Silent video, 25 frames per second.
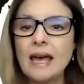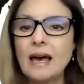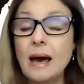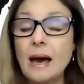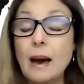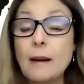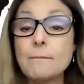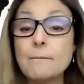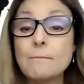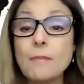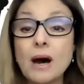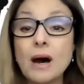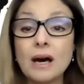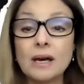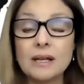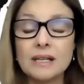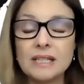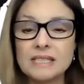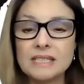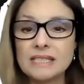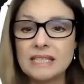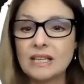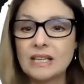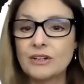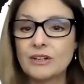a
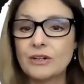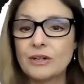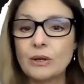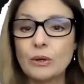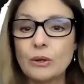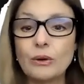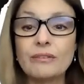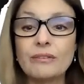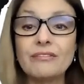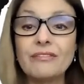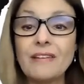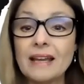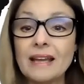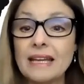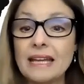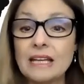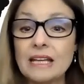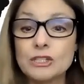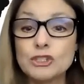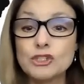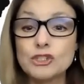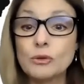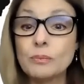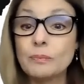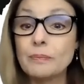monetary or
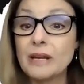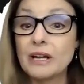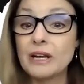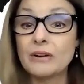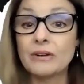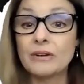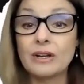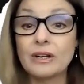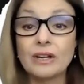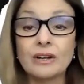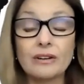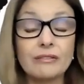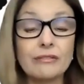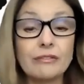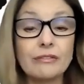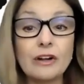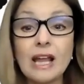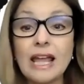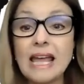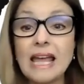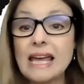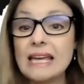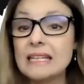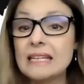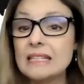financial barrier for
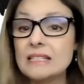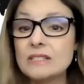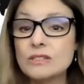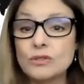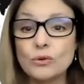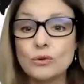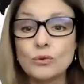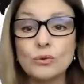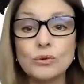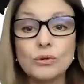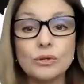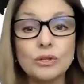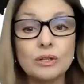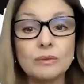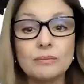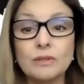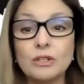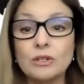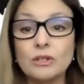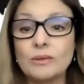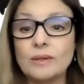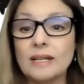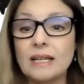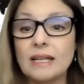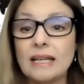any school
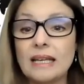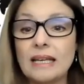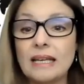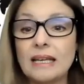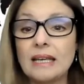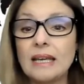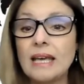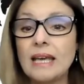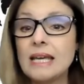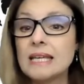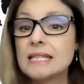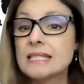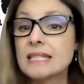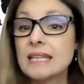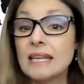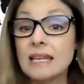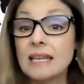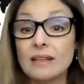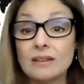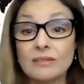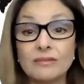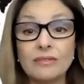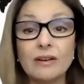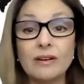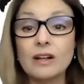community to get
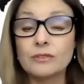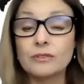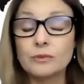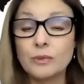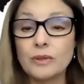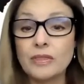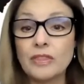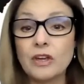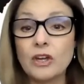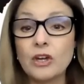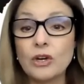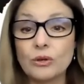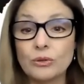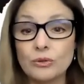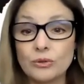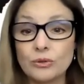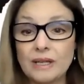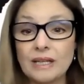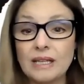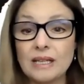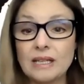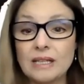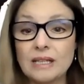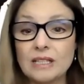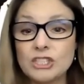involved with the Go
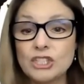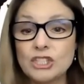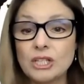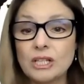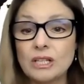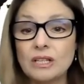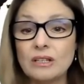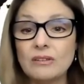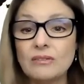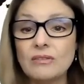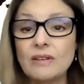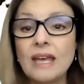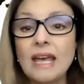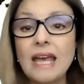Green initiative.